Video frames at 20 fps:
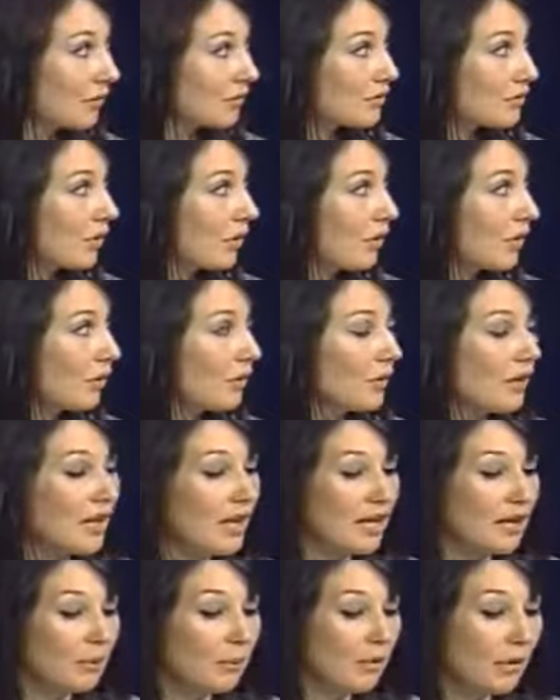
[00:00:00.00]
So
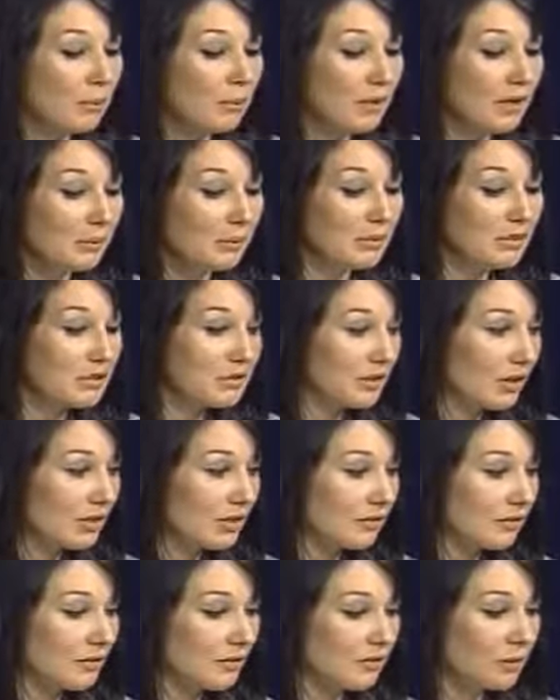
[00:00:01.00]
what might be
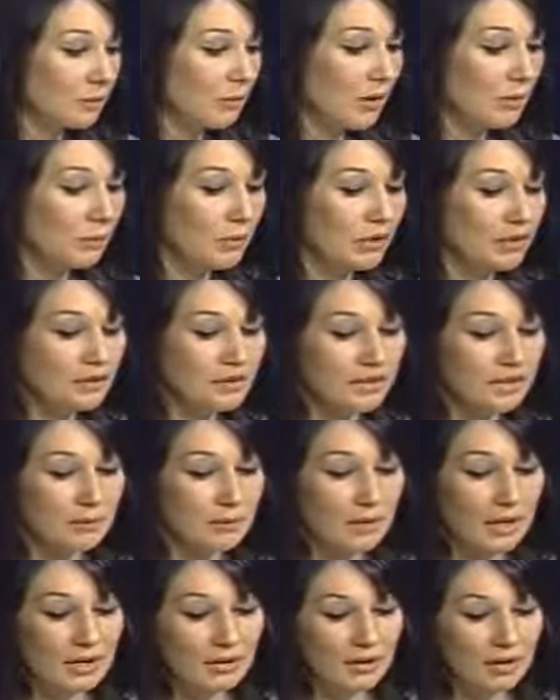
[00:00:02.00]
stressful for one person
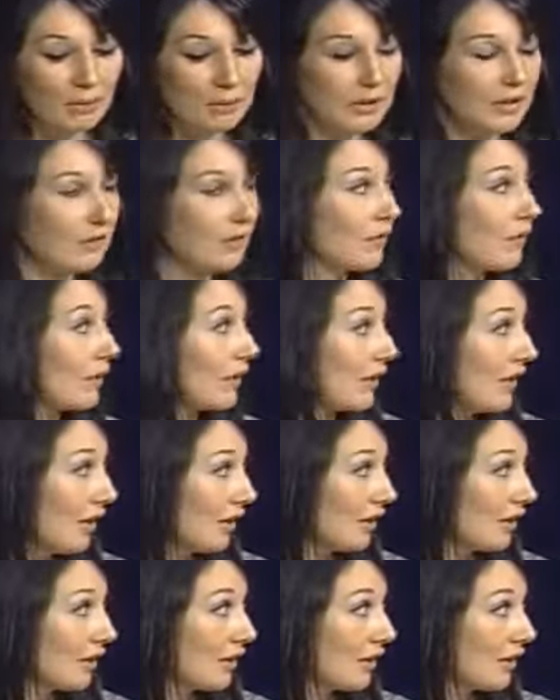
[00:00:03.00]
might not be for
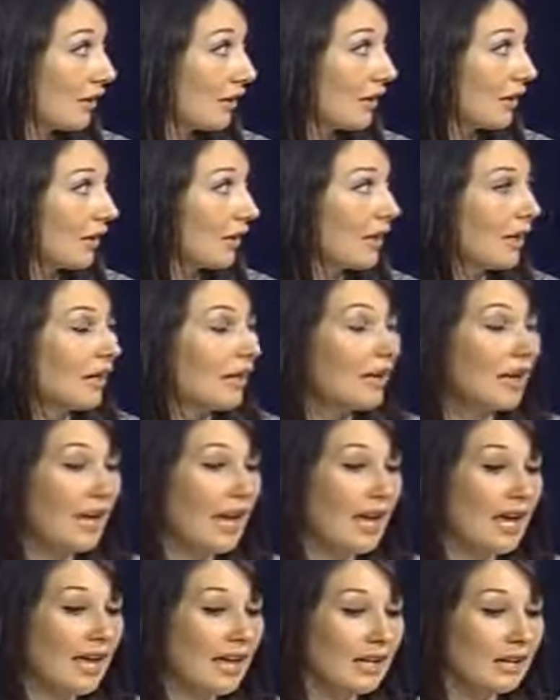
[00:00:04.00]
another. Mm-hmm.
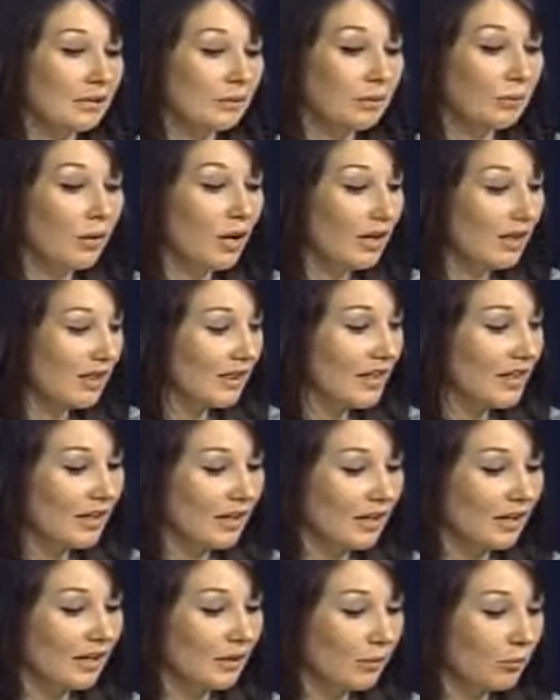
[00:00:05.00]
And one
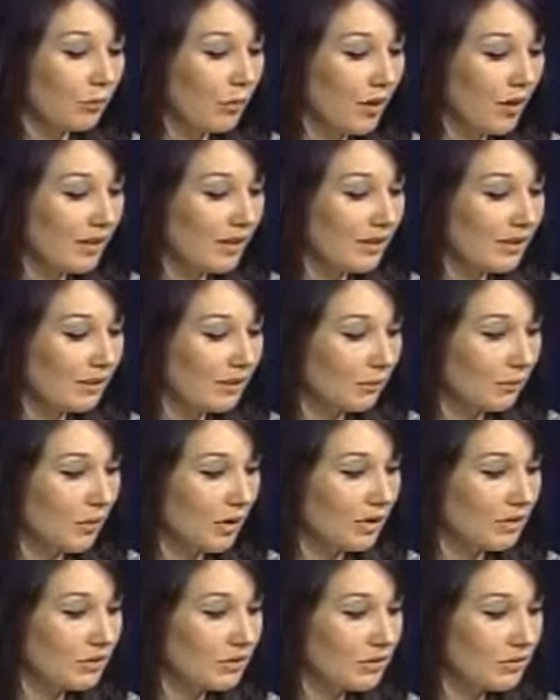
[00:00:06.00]
thing, one
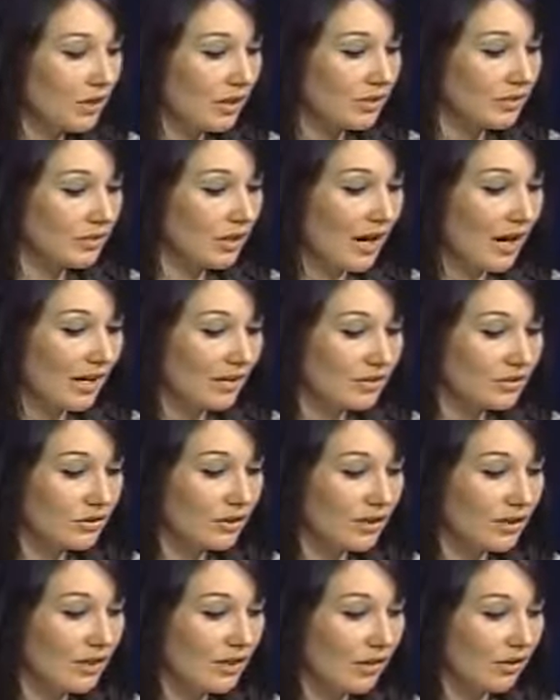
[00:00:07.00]
one stressor
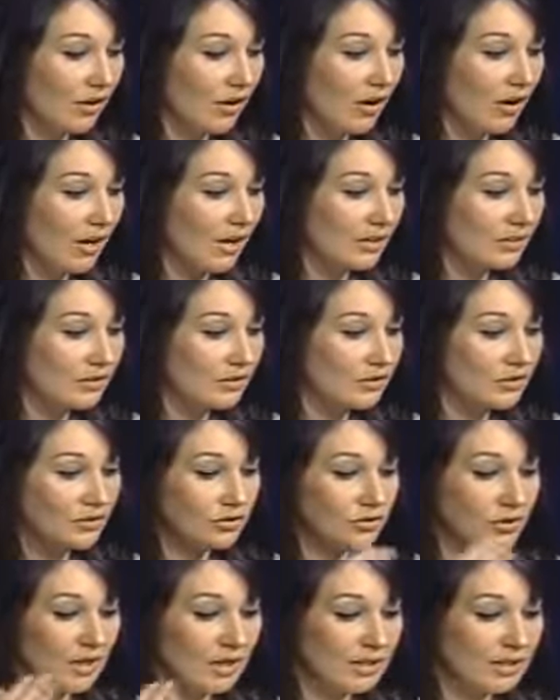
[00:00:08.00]
actually can cause
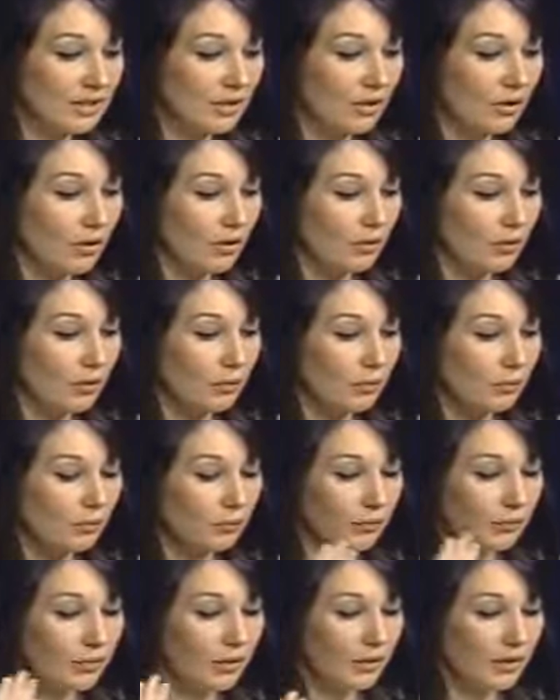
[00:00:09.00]
stress in a whole
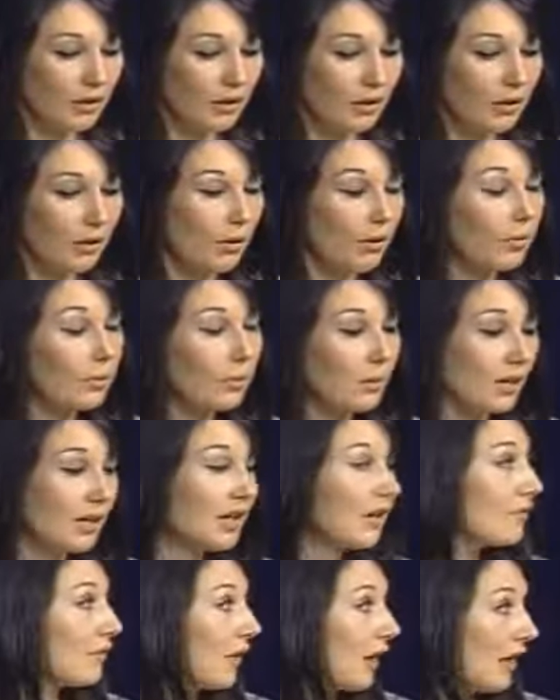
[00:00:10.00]
a whole work
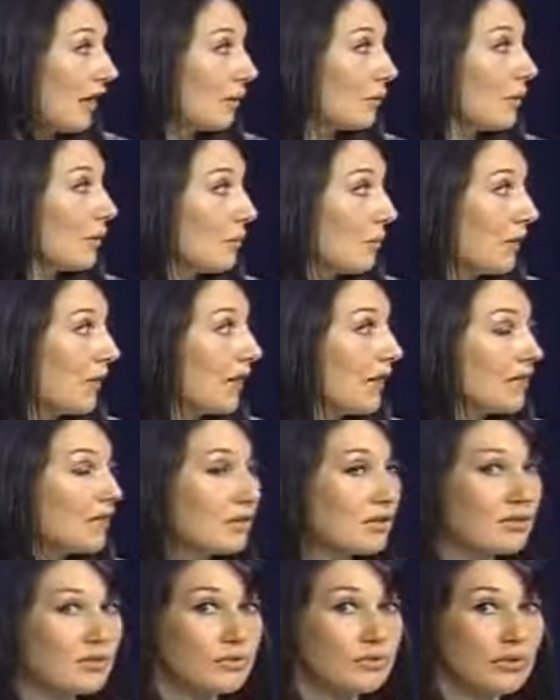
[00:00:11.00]
environment because
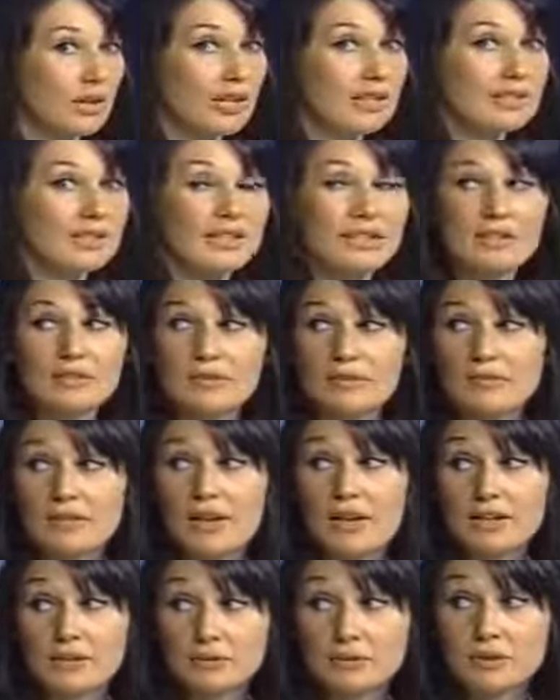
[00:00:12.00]
stress can
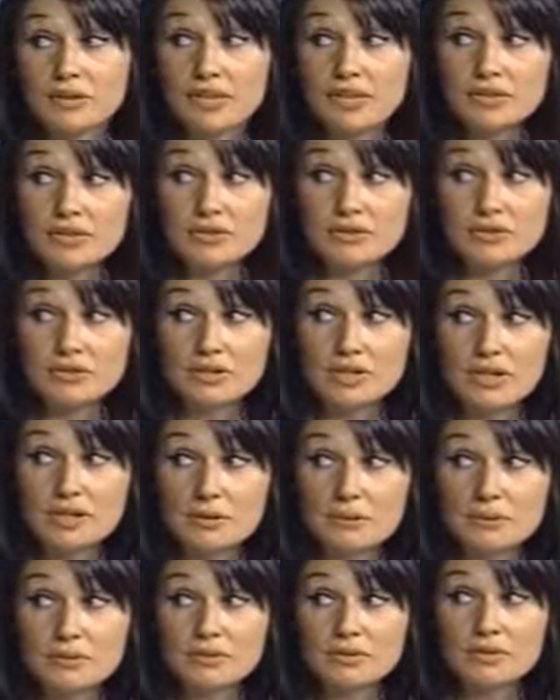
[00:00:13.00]
affect relationships.
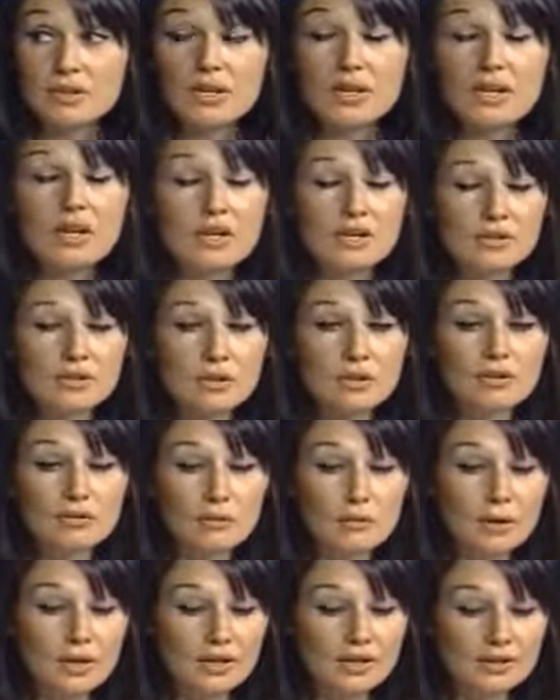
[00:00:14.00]
Mm-hmm. So if
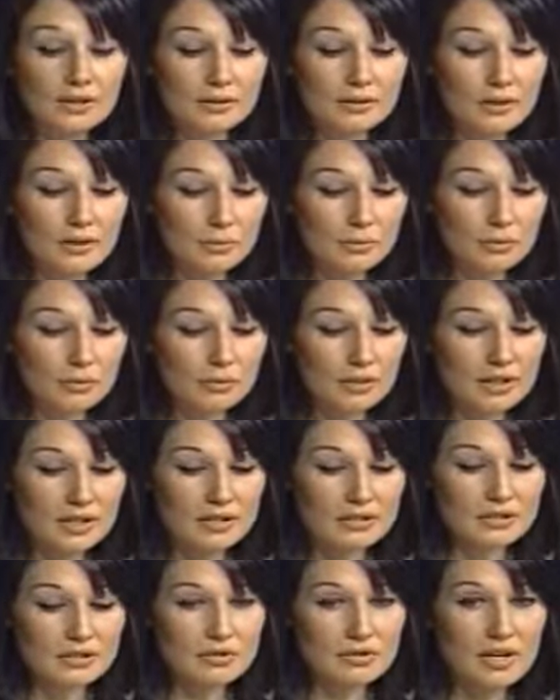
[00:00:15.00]
one employee
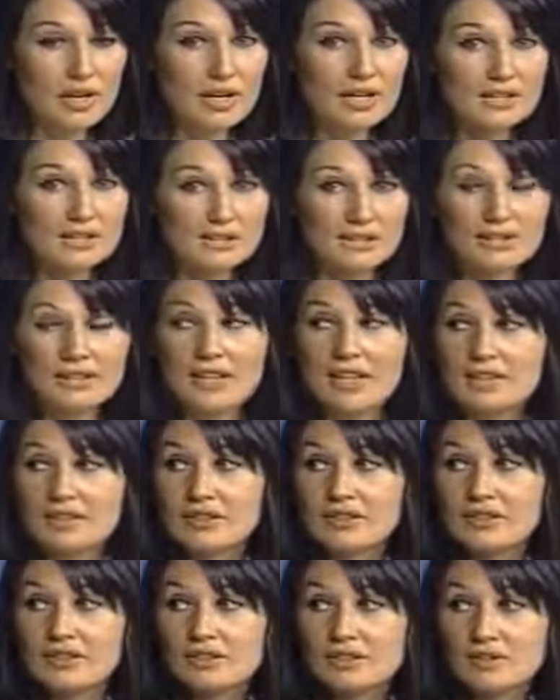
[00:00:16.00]
is stressed, that's
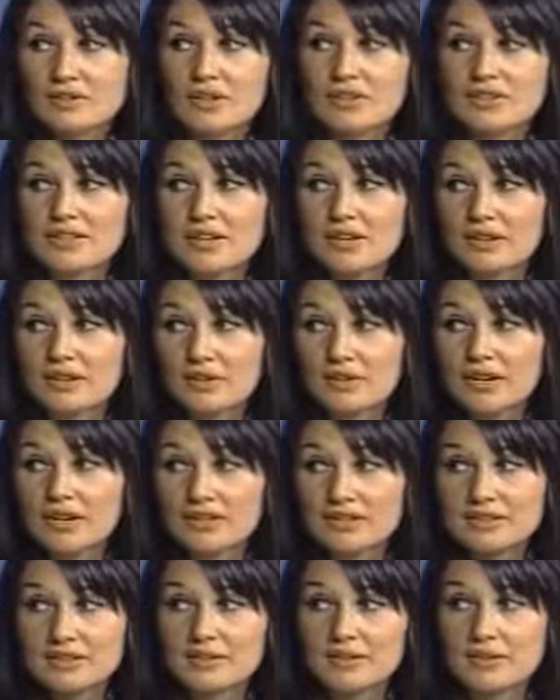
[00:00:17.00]
going to stress out the
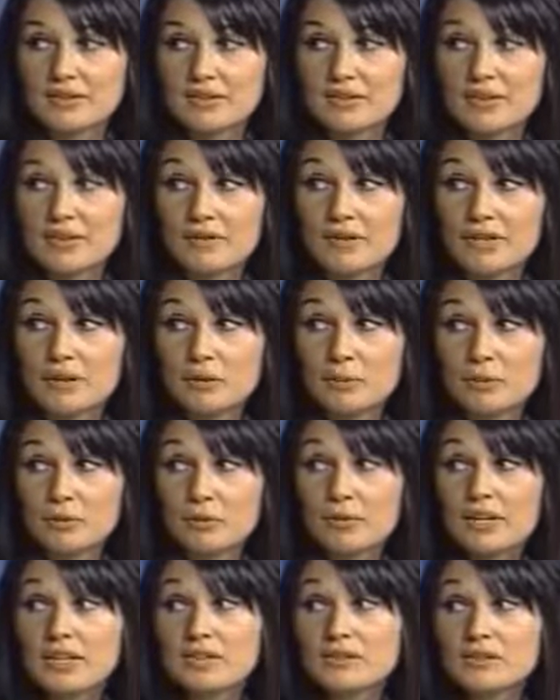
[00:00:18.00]
rest of, of the
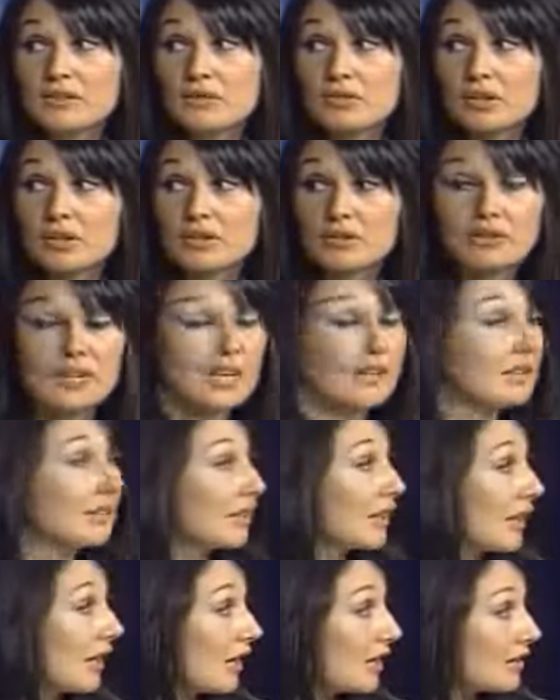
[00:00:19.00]
employees or trickle down to
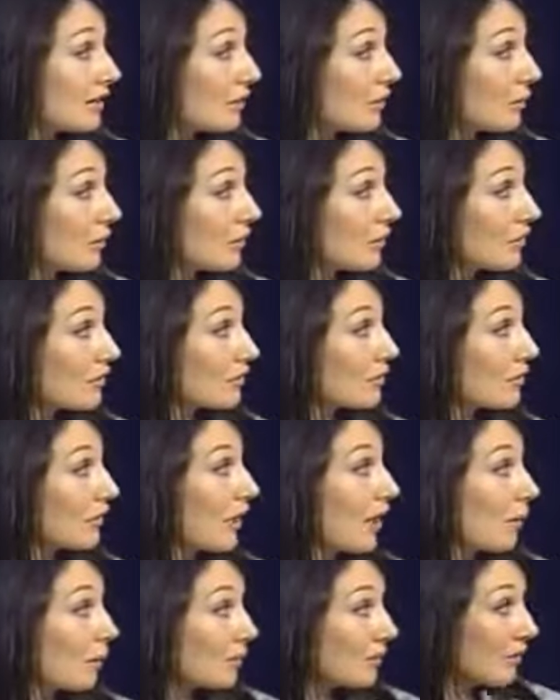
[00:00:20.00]
the customers or
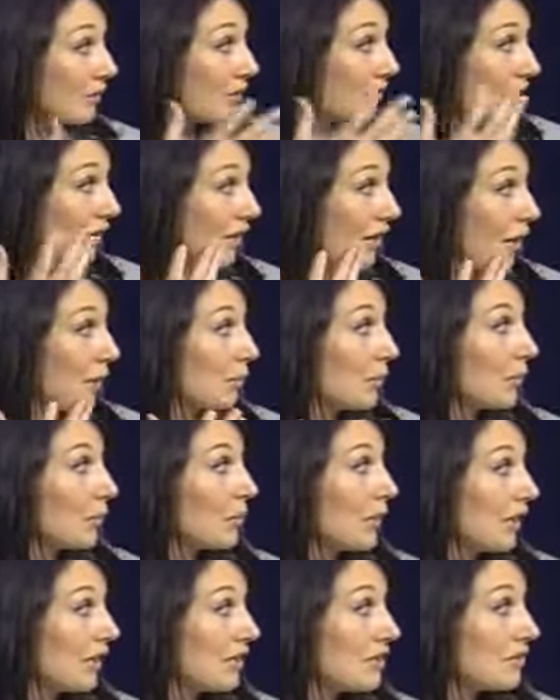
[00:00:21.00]
up to upper
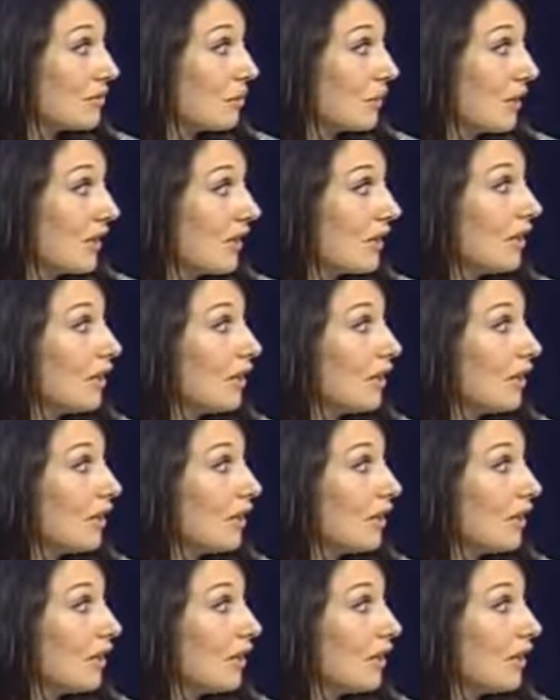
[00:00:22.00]
management.